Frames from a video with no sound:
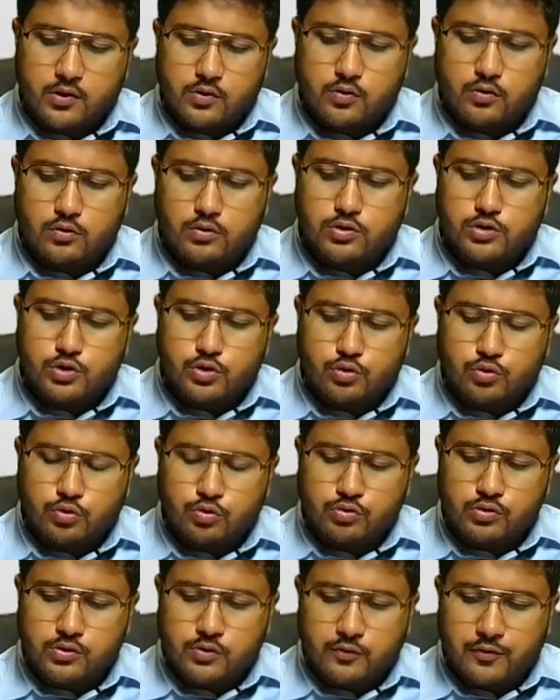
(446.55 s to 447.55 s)
so
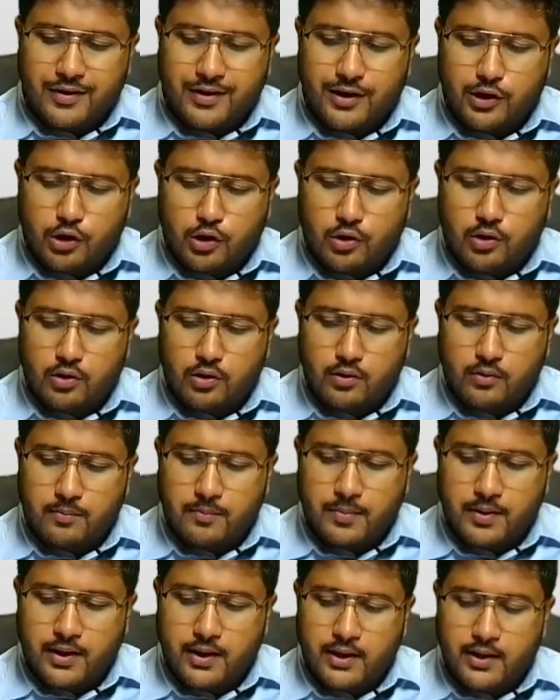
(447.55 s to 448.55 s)
Jones will
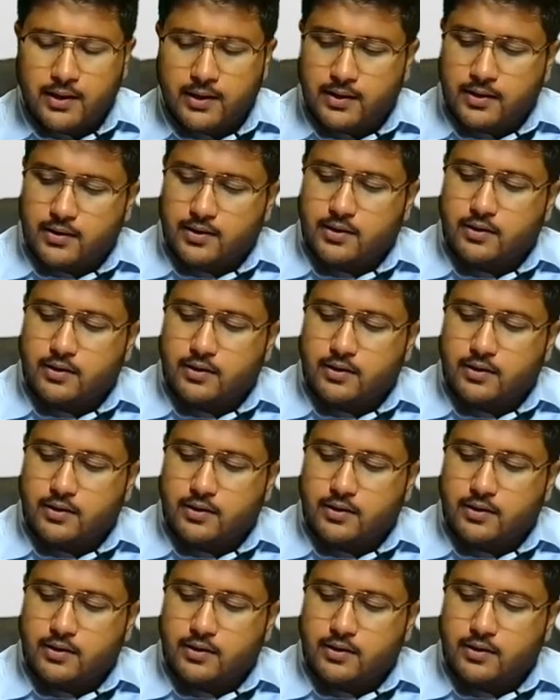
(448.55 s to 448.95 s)
be